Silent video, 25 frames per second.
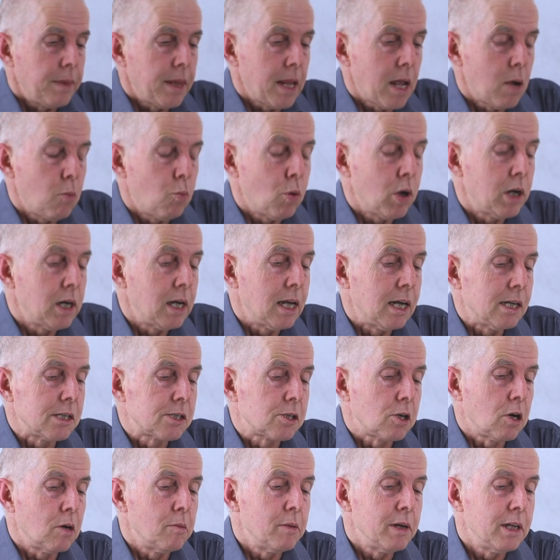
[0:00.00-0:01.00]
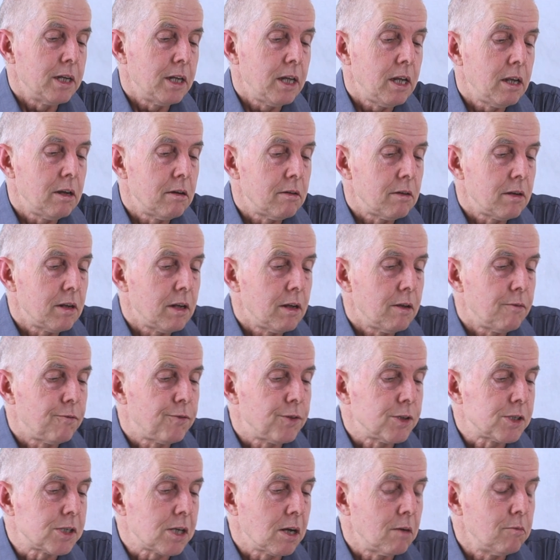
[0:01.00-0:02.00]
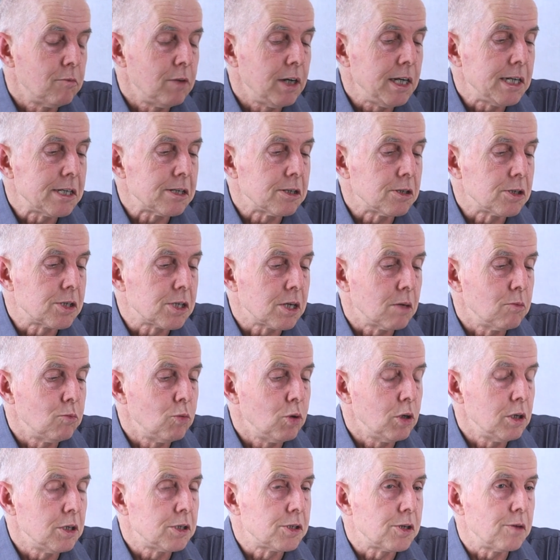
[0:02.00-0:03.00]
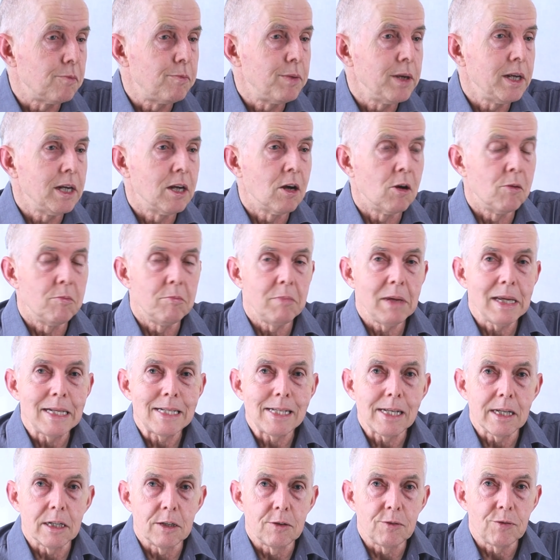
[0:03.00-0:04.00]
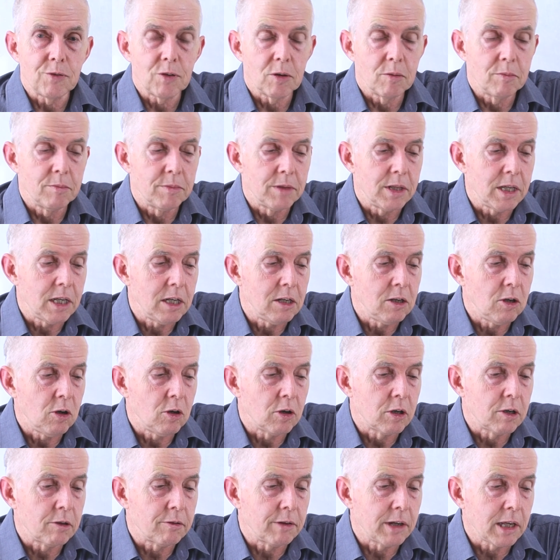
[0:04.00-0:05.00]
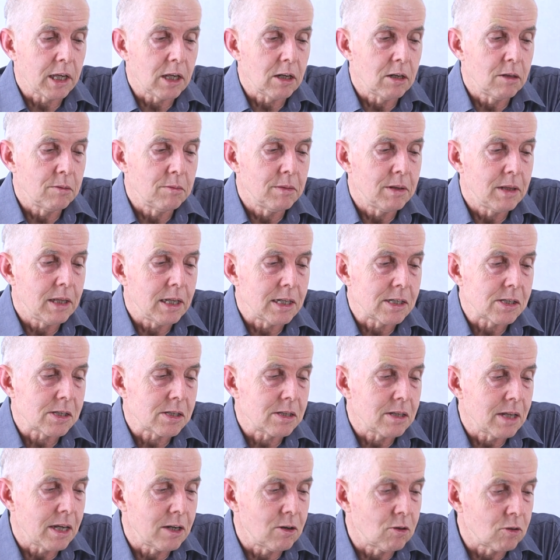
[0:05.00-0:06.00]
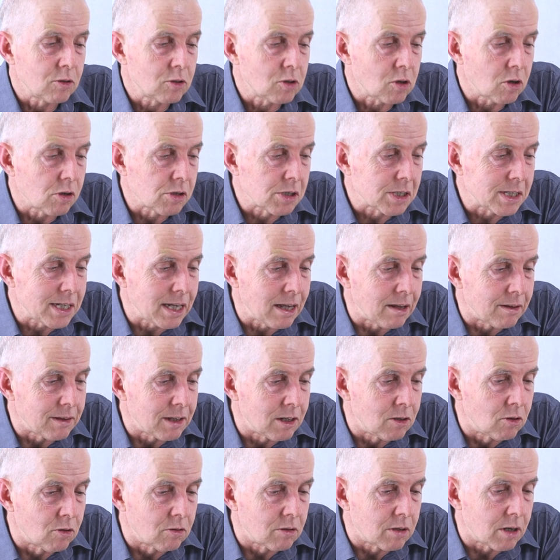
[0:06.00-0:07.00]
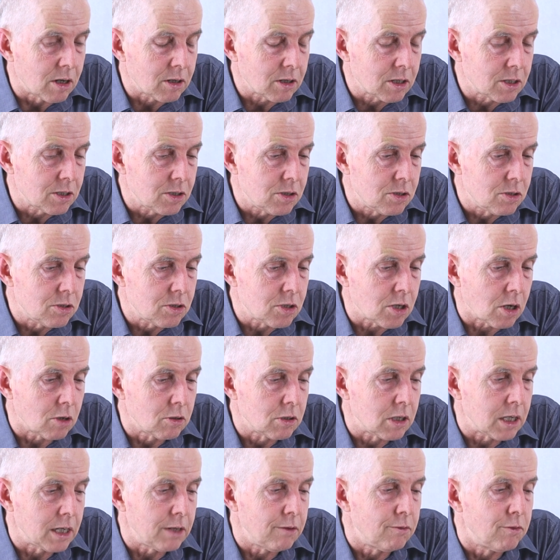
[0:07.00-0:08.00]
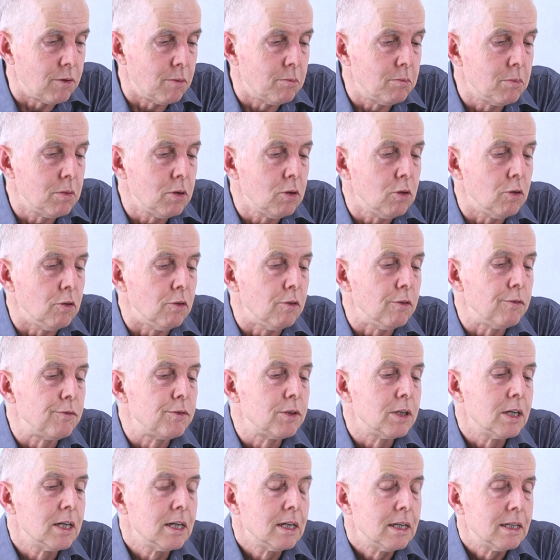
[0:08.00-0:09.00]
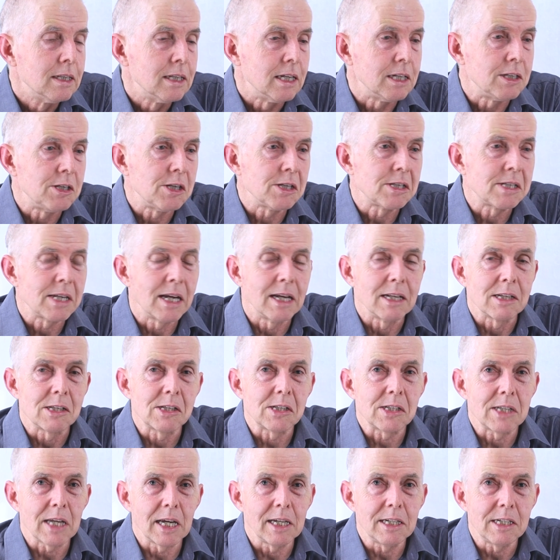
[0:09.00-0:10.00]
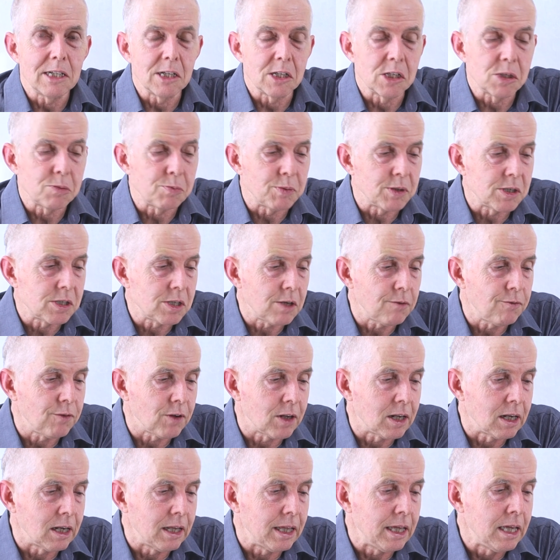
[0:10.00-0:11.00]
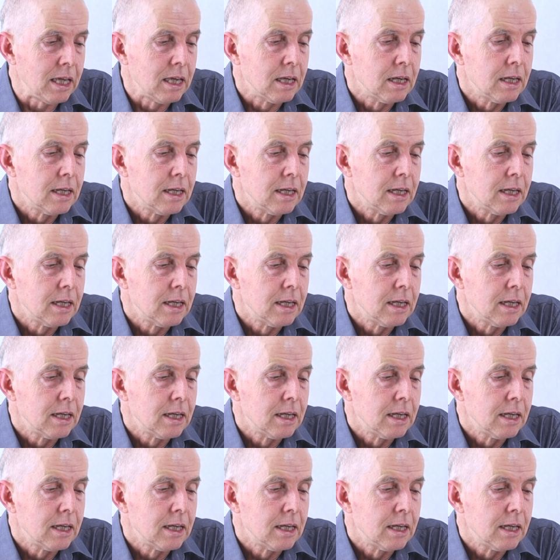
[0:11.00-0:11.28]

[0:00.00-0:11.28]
And one last comment here. For some reason, some words have been omitted from the new curriculum. They're not crossed out, they're not totally removed, they just aren't stated specifically.